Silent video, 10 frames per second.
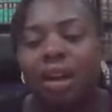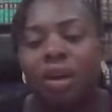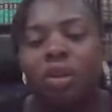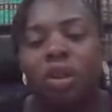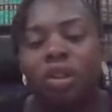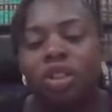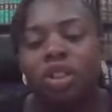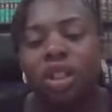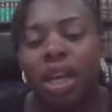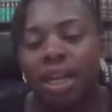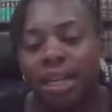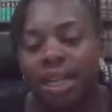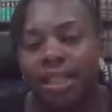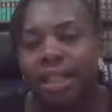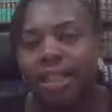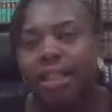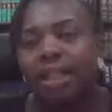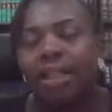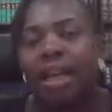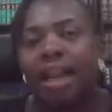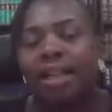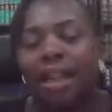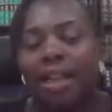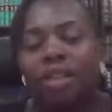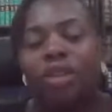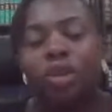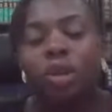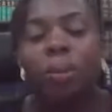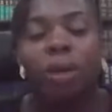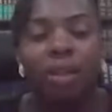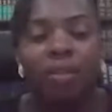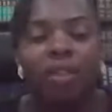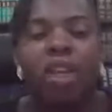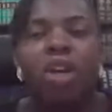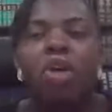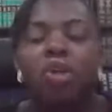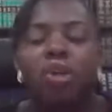these are called conditional legacies, that are attached to some gift.